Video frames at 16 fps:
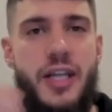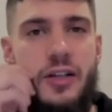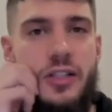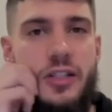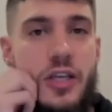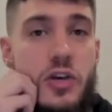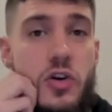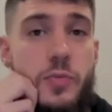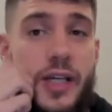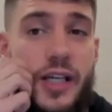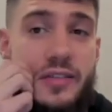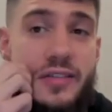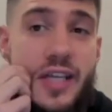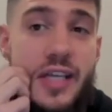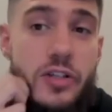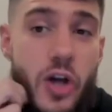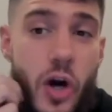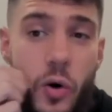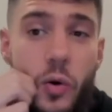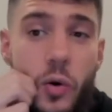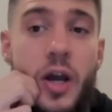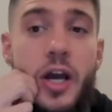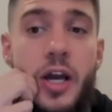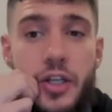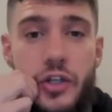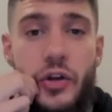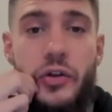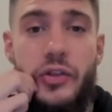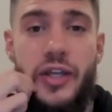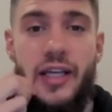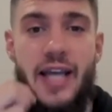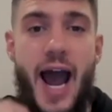out to you because they know you're
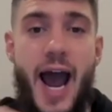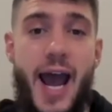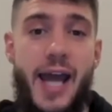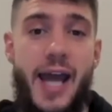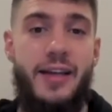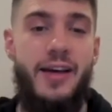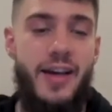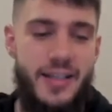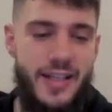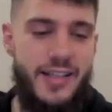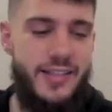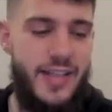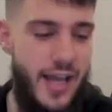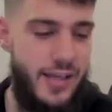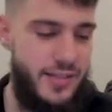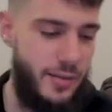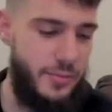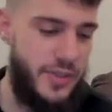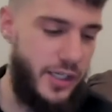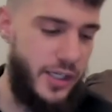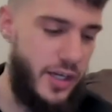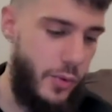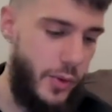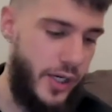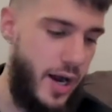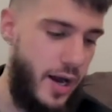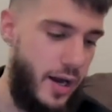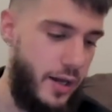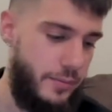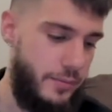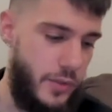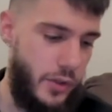the guy that's got something going
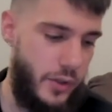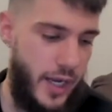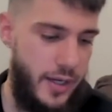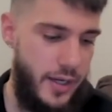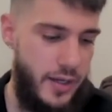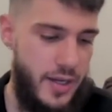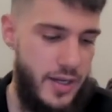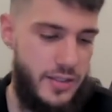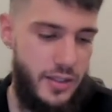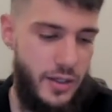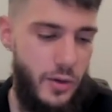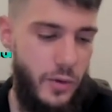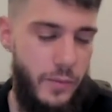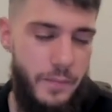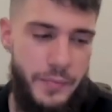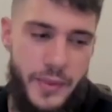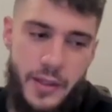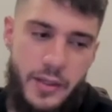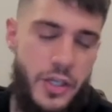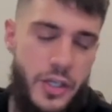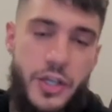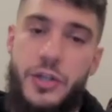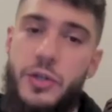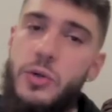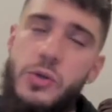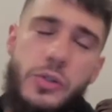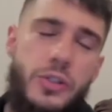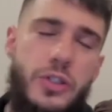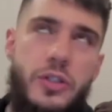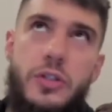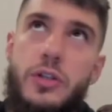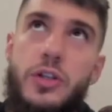on. Okay, so
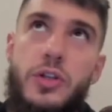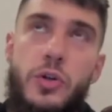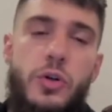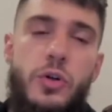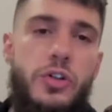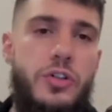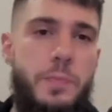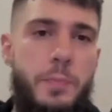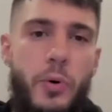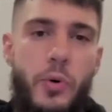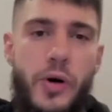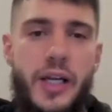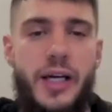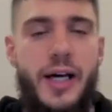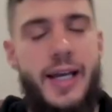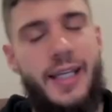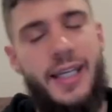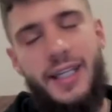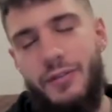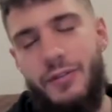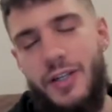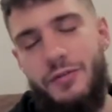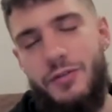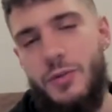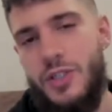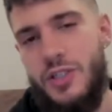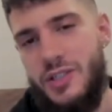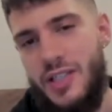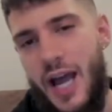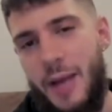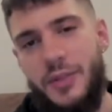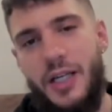huge, huge point. Like even if you just
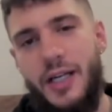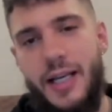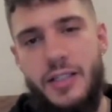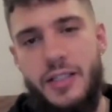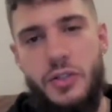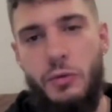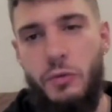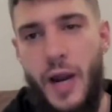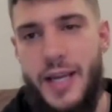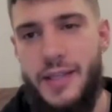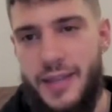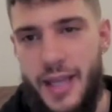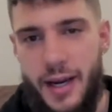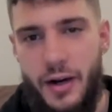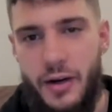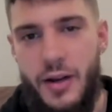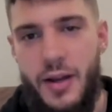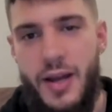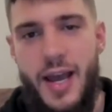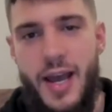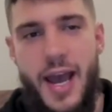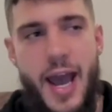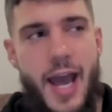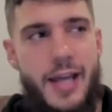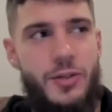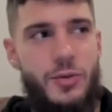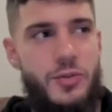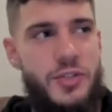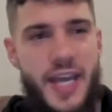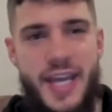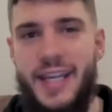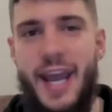stop the lecture right there and you
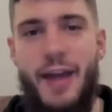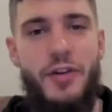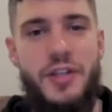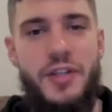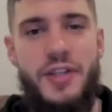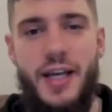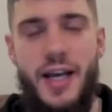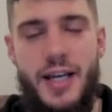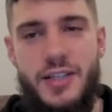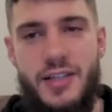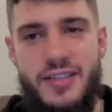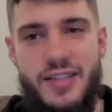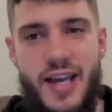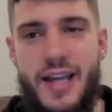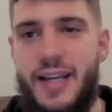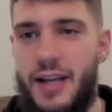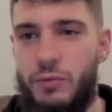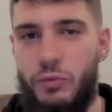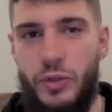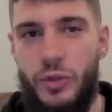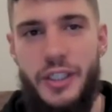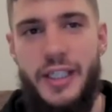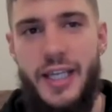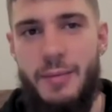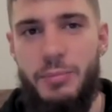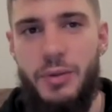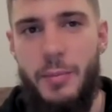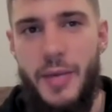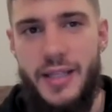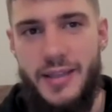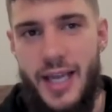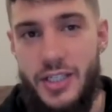take everything I just said and really
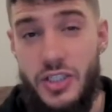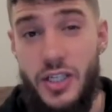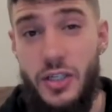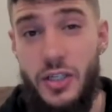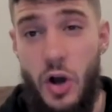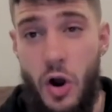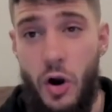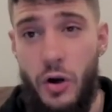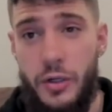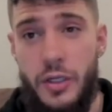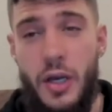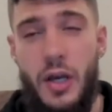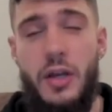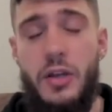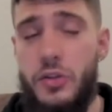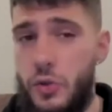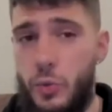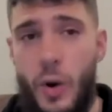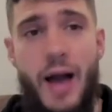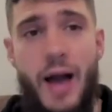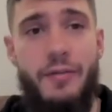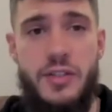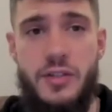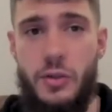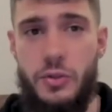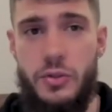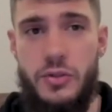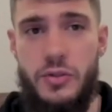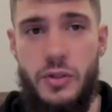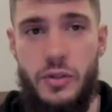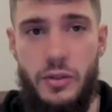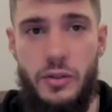implement that shit hard, you will have a social
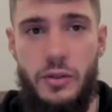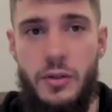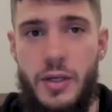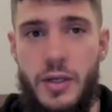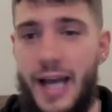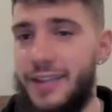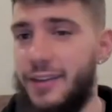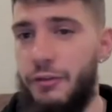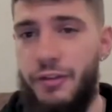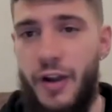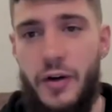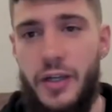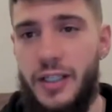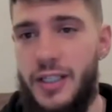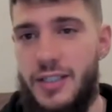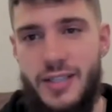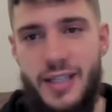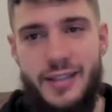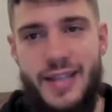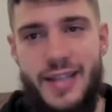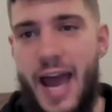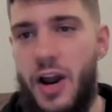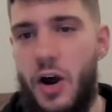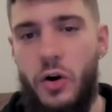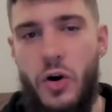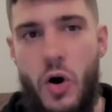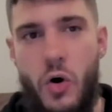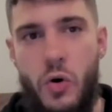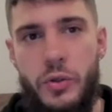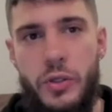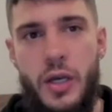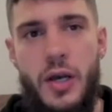circle at the very least. Like that
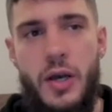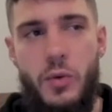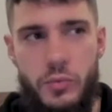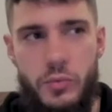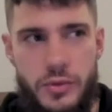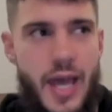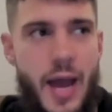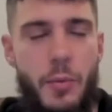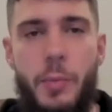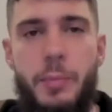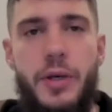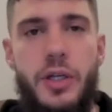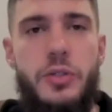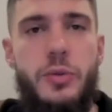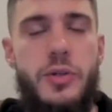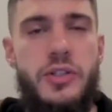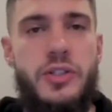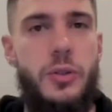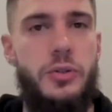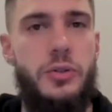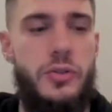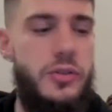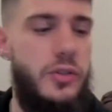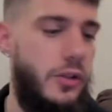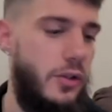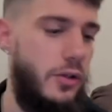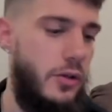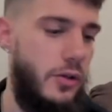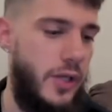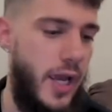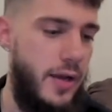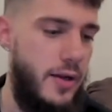alone, that will build you a social circle.
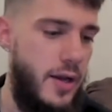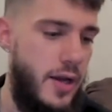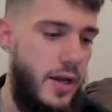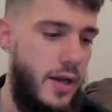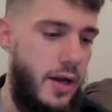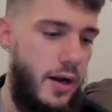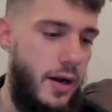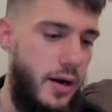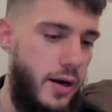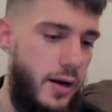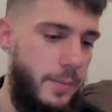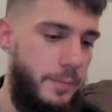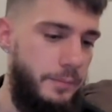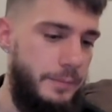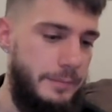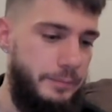Okay. Um,